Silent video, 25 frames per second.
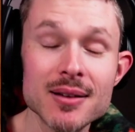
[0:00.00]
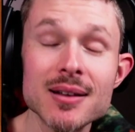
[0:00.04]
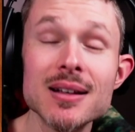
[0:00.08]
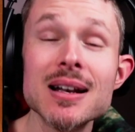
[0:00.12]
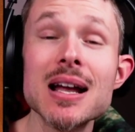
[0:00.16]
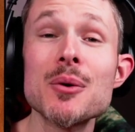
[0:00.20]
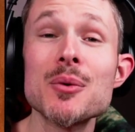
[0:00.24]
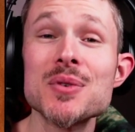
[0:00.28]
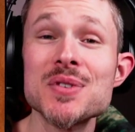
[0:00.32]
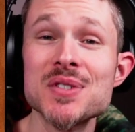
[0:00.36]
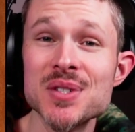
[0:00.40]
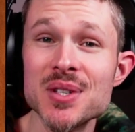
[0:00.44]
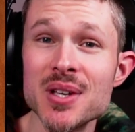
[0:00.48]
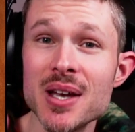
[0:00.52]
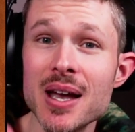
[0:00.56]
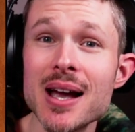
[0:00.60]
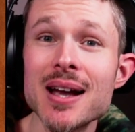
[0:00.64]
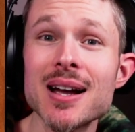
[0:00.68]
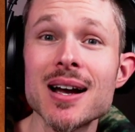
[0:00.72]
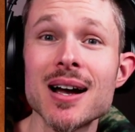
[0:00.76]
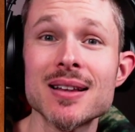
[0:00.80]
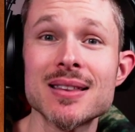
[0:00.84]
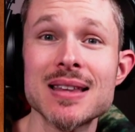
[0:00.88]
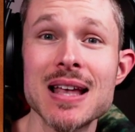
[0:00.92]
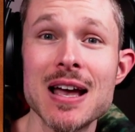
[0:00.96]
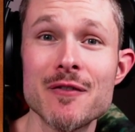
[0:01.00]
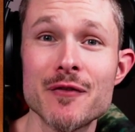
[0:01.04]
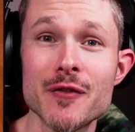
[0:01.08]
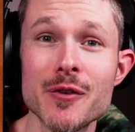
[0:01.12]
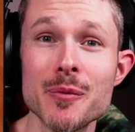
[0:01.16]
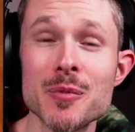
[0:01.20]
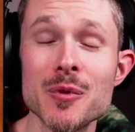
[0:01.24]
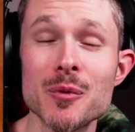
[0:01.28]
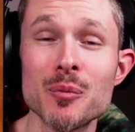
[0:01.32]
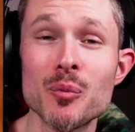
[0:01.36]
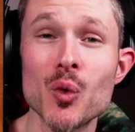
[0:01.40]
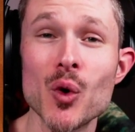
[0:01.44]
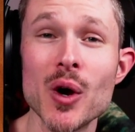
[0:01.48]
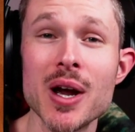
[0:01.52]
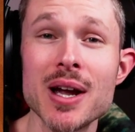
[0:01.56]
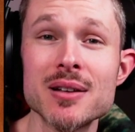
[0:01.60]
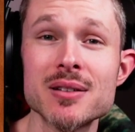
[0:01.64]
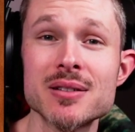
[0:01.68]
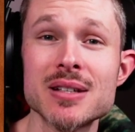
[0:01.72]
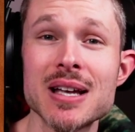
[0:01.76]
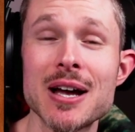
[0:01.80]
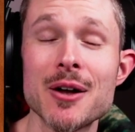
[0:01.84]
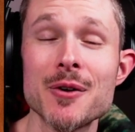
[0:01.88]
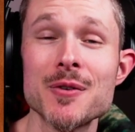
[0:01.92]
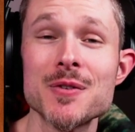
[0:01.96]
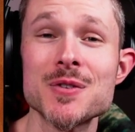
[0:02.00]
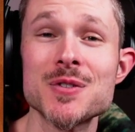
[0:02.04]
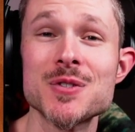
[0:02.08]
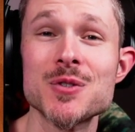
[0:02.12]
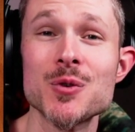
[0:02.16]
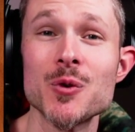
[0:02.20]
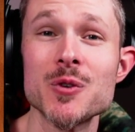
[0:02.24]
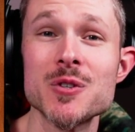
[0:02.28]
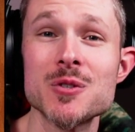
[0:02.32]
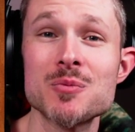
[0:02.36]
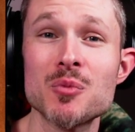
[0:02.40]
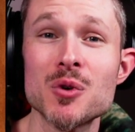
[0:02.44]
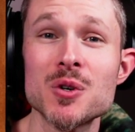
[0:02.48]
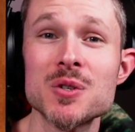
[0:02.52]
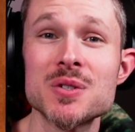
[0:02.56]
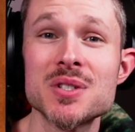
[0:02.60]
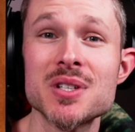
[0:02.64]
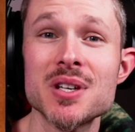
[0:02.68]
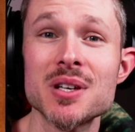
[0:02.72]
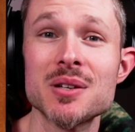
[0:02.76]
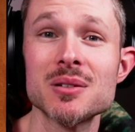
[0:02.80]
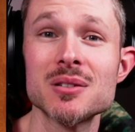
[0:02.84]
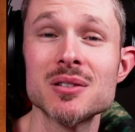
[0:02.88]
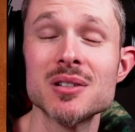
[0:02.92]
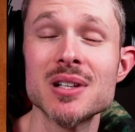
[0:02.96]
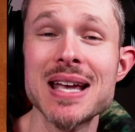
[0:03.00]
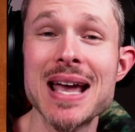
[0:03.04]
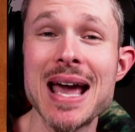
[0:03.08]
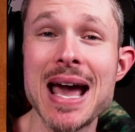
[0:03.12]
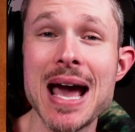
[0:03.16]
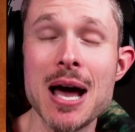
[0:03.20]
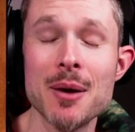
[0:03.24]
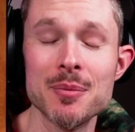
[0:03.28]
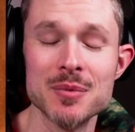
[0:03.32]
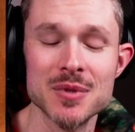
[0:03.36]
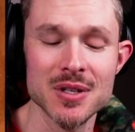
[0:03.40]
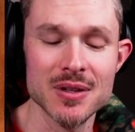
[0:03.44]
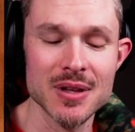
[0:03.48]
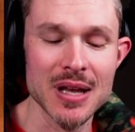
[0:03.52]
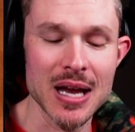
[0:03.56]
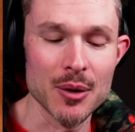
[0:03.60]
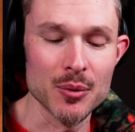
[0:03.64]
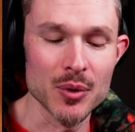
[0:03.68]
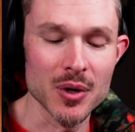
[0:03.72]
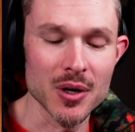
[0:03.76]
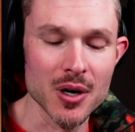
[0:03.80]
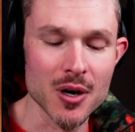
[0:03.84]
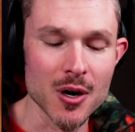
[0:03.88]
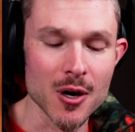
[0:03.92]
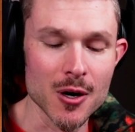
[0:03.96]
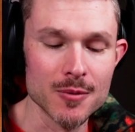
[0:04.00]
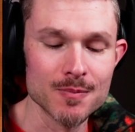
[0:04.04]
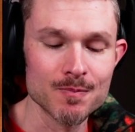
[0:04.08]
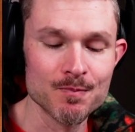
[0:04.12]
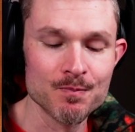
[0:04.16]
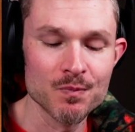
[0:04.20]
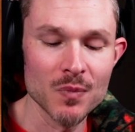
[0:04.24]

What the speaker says: And I would say I got that from the breakdown, so it's particularly apt in that regard.